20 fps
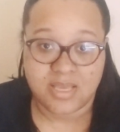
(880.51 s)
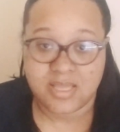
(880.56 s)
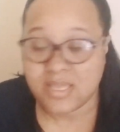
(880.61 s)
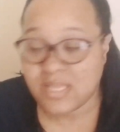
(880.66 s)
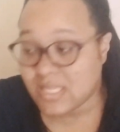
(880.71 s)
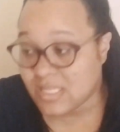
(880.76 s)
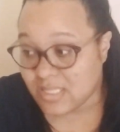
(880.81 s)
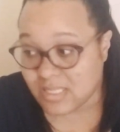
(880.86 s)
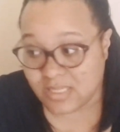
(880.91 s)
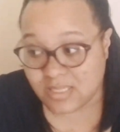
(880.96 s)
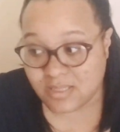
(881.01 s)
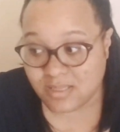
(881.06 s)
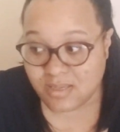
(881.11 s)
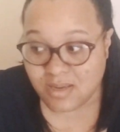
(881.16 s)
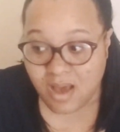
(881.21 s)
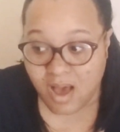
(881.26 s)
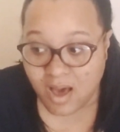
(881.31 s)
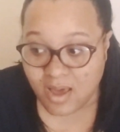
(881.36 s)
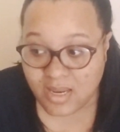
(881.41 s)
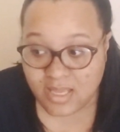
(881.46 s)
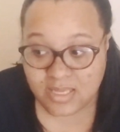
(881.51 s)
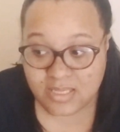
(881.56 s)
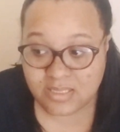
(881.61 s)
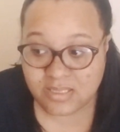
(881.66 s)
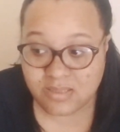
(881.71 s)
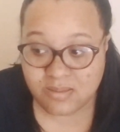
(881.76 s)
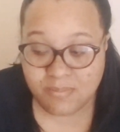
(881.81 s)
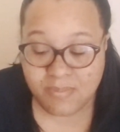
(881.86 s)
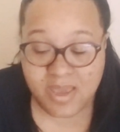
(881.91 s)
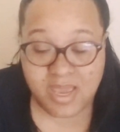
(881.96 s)
And this is an
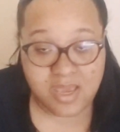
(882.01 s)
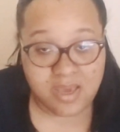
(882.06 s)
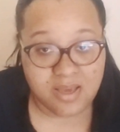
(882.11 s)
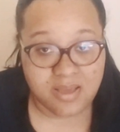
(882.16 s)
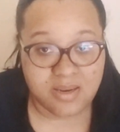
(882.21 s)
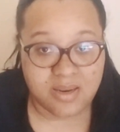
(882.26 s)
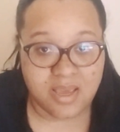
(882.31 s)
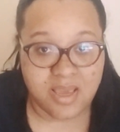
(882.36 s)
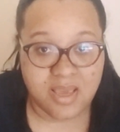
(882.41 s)
audience demand.